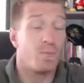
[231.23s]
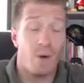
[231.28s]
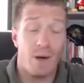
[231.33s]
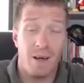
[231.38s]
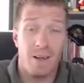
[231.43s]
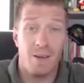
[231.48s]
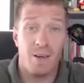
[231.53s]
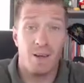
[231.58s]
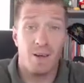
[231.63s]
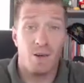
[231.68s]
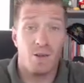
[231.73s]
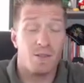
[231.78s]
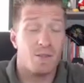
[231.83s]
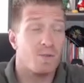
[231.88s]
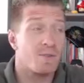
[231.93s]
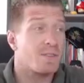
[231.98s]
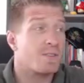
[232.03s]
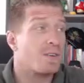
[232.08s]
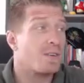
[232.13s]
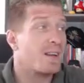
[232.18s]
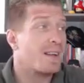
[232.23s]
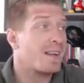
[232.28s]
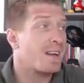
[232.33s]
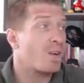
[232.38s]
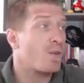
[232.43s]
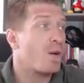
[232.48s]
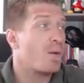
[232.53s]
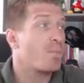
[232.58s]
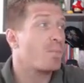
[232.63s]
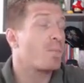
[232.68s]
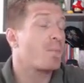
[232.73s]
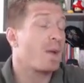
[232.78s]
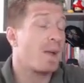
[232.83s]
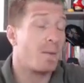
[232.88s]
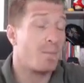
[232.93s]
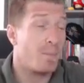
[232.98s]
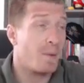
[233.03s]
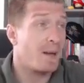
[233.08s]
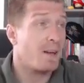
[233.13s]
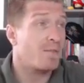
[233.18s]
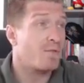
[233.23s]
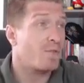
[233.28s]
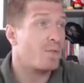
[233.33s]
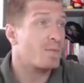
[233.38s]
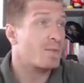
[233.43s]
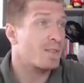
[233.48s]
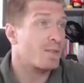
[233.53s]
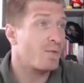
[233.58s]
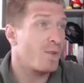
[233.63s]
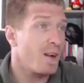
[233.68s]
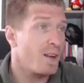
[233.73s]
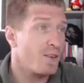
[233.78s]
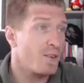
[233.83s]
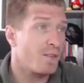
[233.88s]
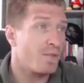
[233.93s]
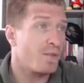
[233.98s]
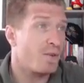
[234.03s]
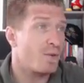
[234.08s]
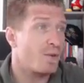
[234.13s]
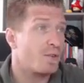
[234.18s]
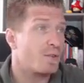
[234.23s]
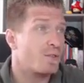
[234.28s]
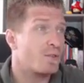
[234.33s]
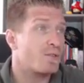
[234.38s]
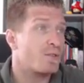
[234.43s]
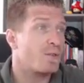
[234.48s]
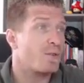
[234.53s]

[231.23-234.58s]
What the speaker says: but you can also start a campaign from scratch if you want to.